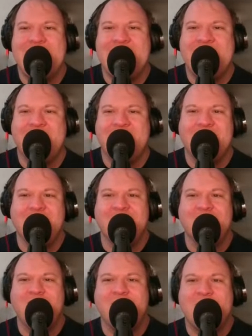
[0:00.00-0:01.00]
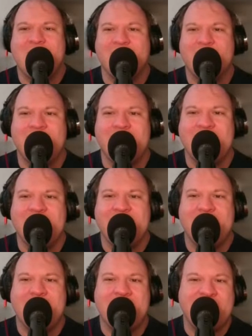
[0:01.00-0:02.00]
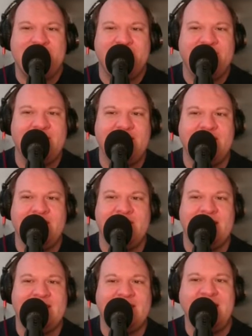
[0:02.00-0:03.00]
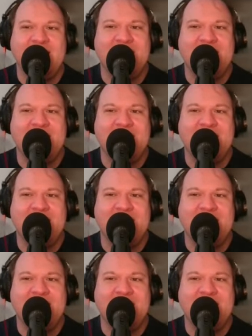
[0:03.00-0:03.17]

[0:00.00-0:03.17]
and says, he's about as well loved by my fellow citizens as